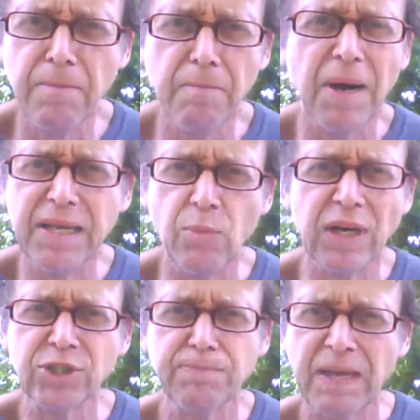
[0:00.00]
Money
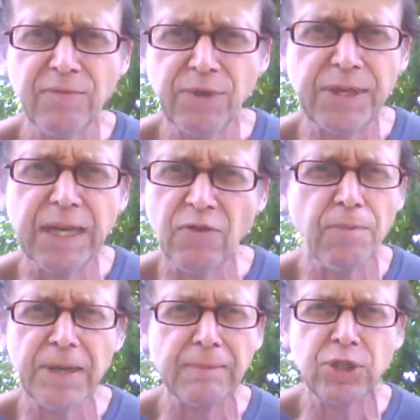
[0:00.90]
well spent for the
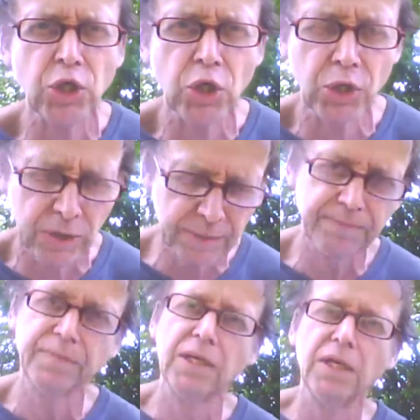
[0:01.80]
government, I'm sure.
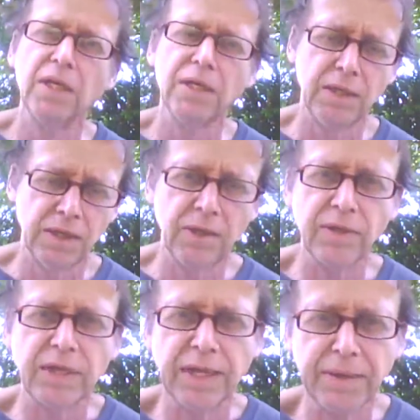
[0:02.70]

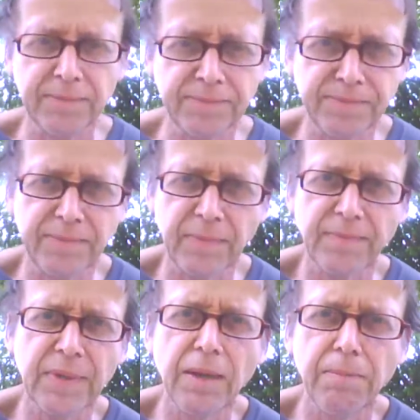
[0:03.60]
Okay,
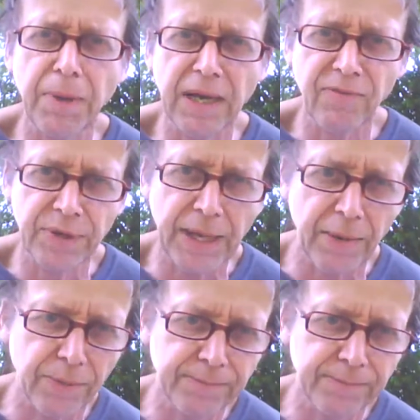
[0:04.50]
bye for now.